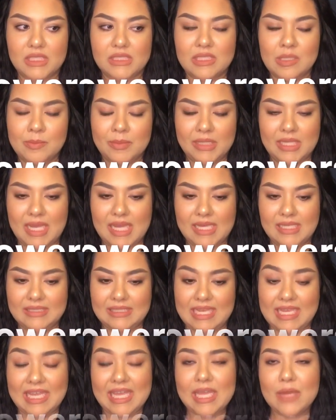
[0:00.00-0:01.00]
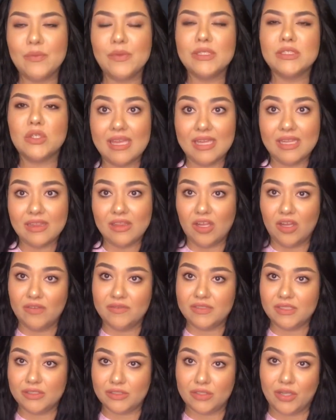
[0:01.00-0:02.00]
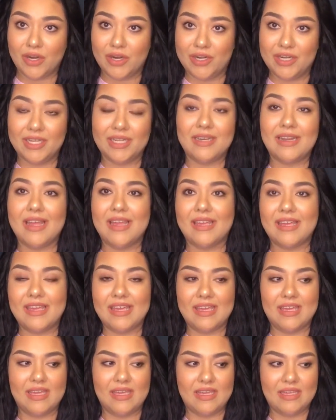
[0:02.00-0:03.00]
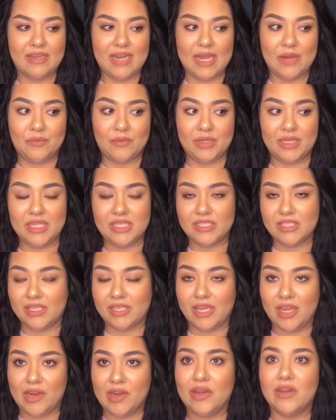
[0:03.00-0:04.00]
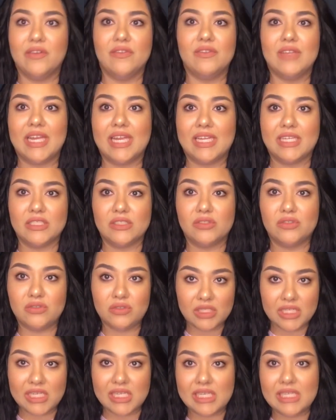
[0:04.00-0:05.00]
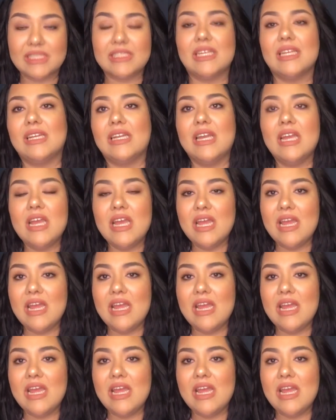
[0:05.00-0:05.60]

symbolize, like he loved his garden, like he like really took care of like his trees and